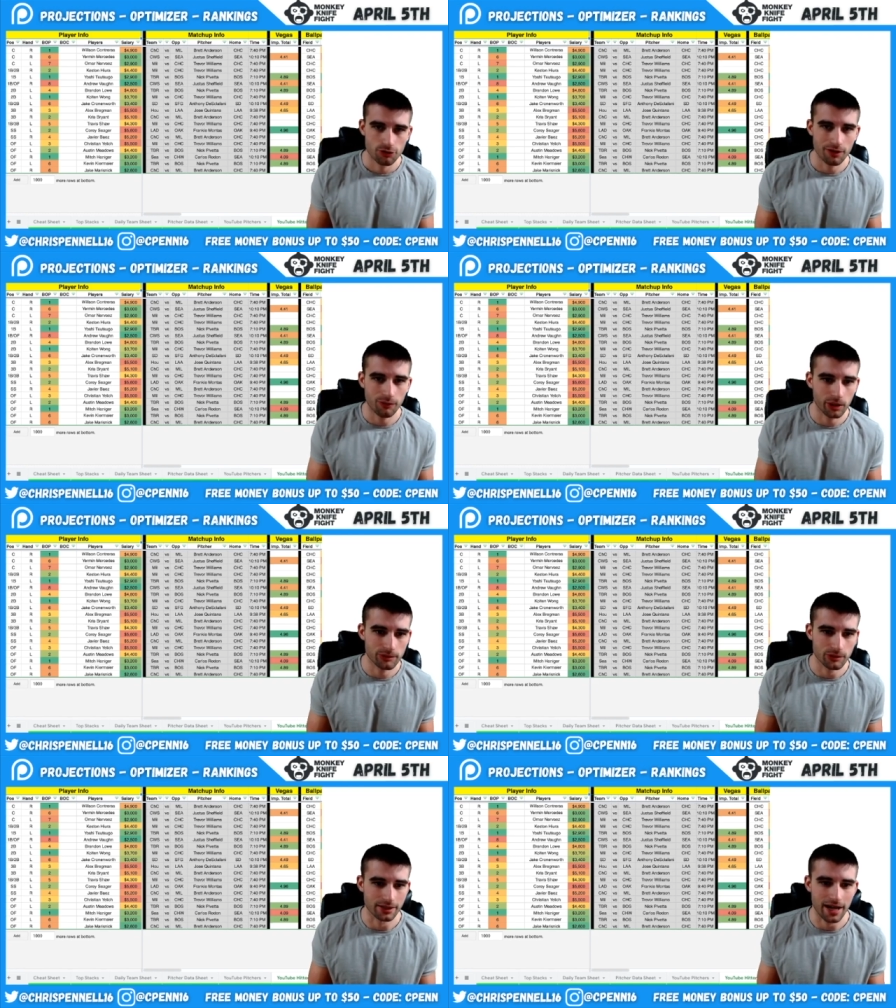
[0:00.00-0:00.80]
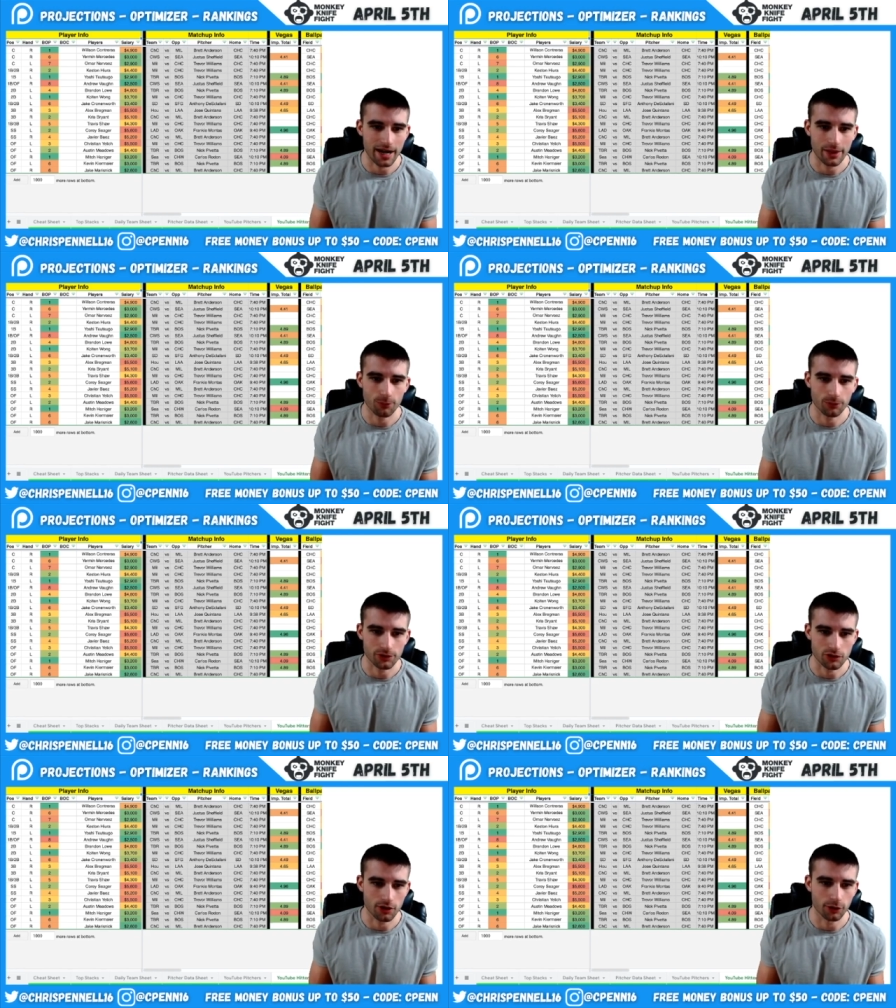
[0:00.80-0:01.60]
Trevor Williams was a guy that
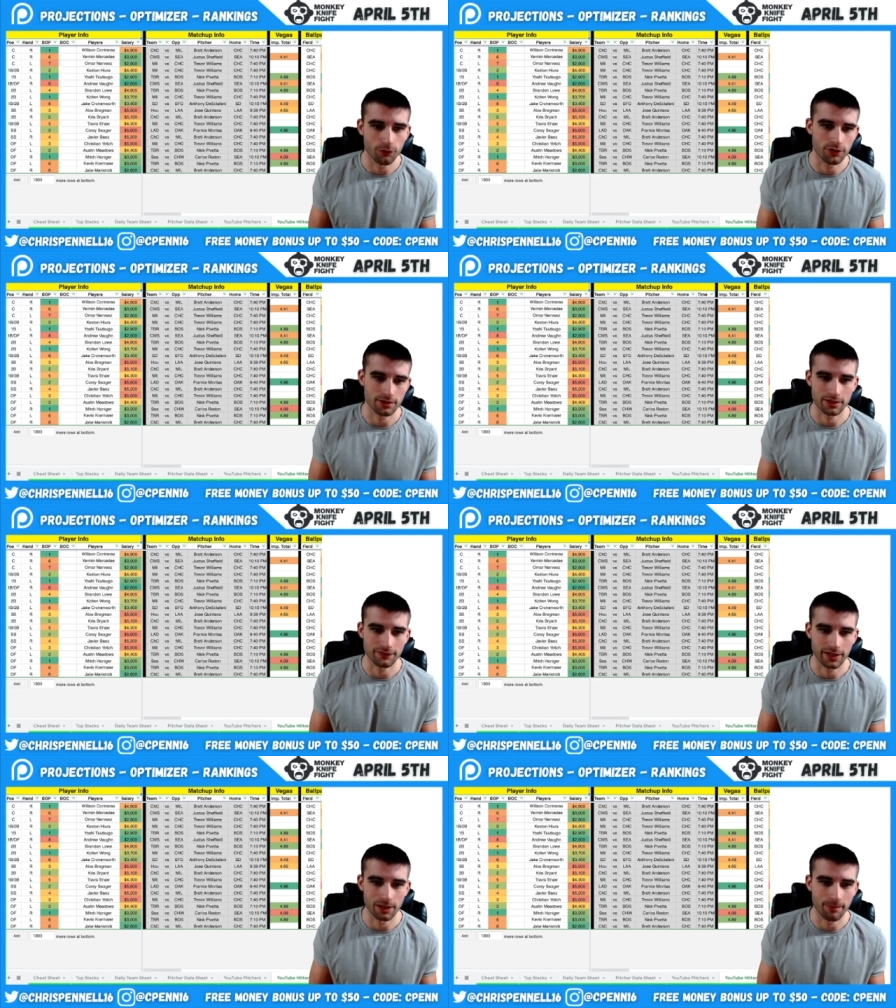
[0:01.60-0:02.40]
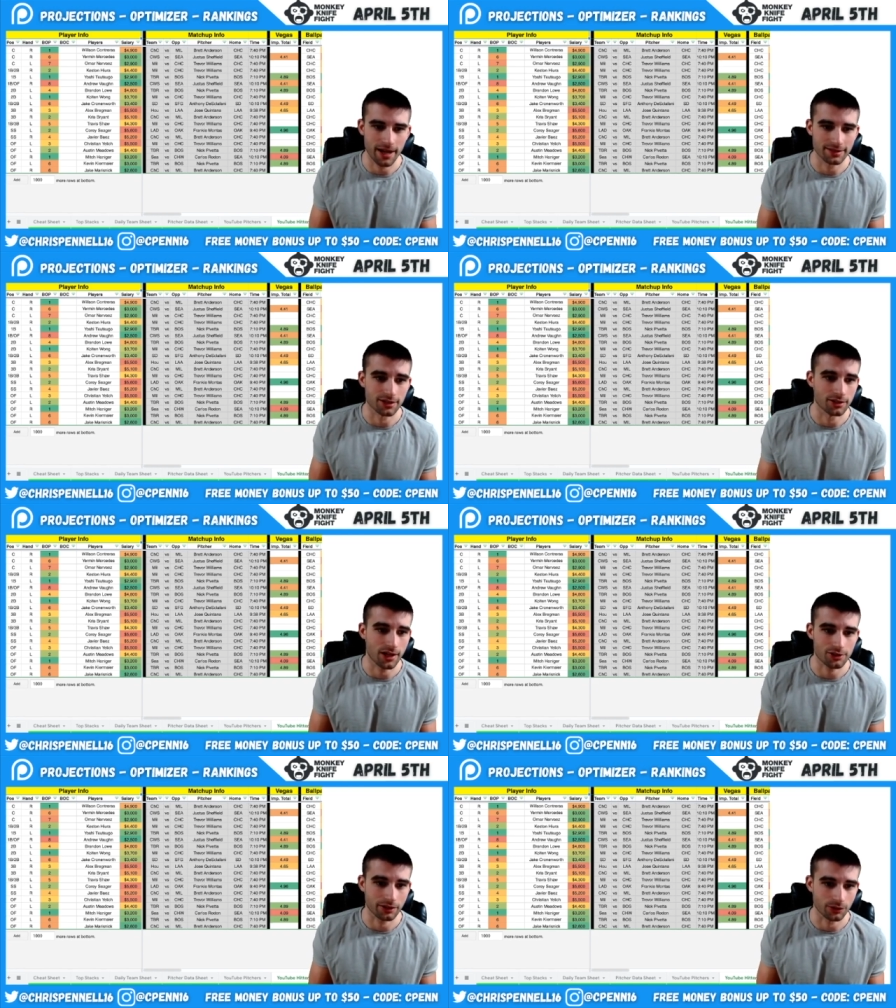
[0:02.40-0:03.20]
really struggled versus left-handed bats, could
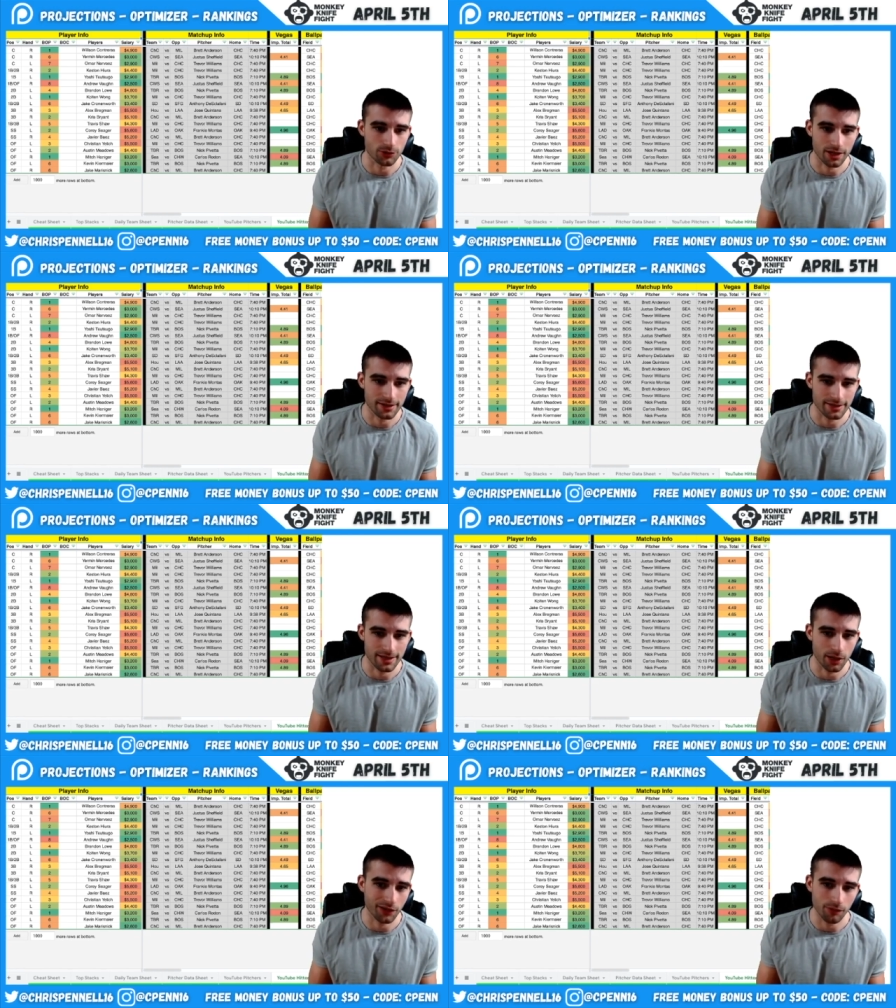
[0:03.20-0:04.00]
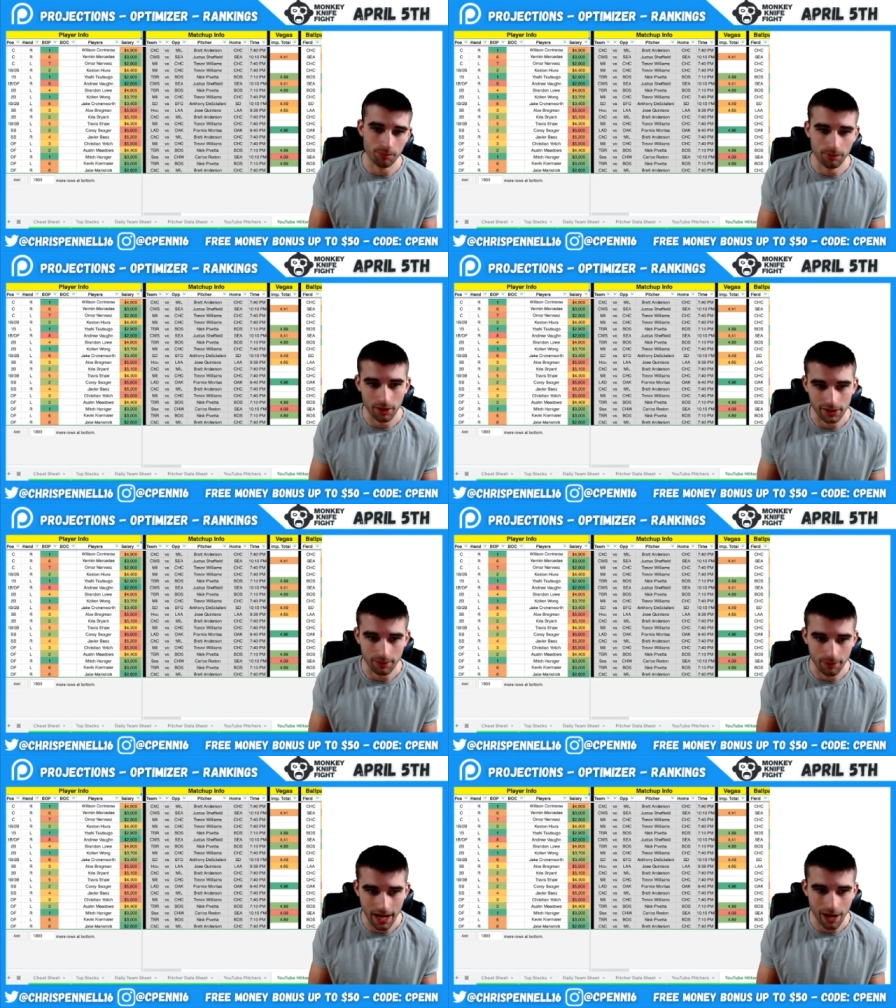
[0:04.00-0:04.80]
not strike those guys out, gave him plenty
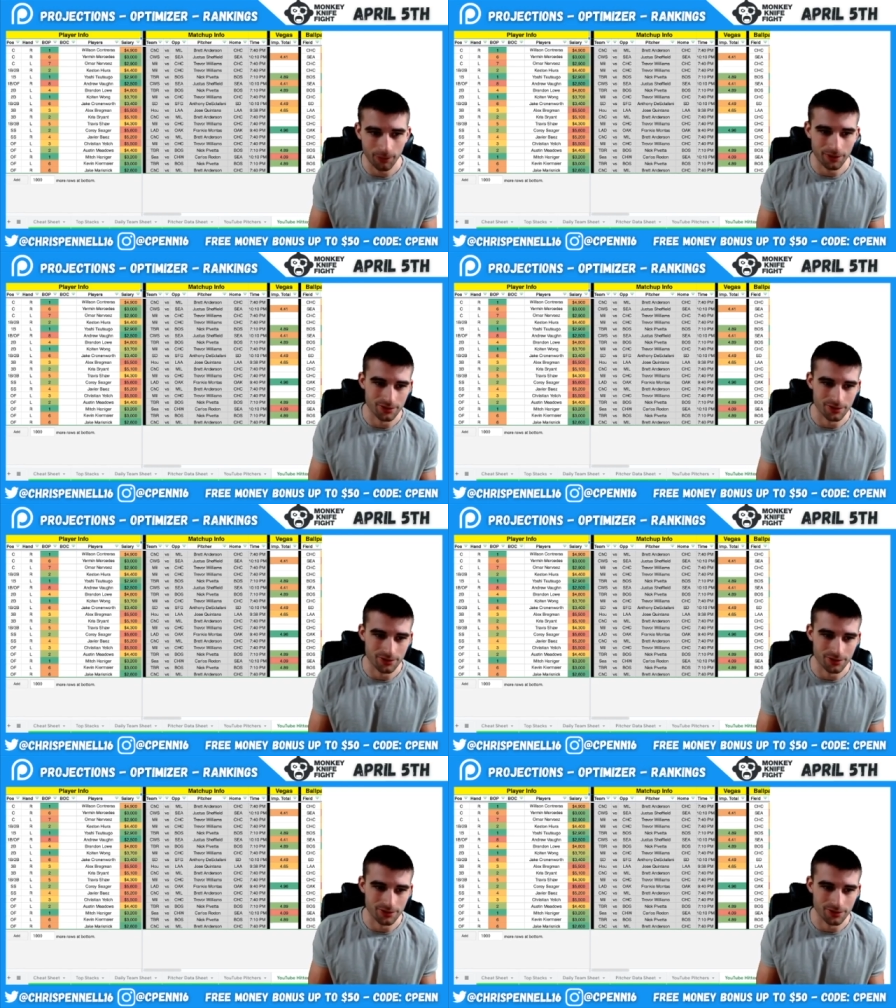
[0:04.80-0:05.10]
of power.